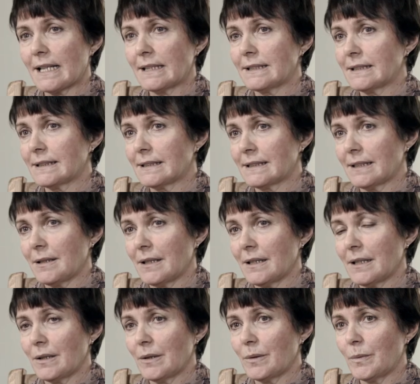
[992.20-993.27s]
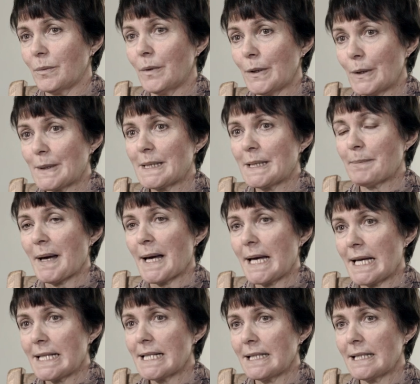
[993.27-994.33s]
hadn't worked in my head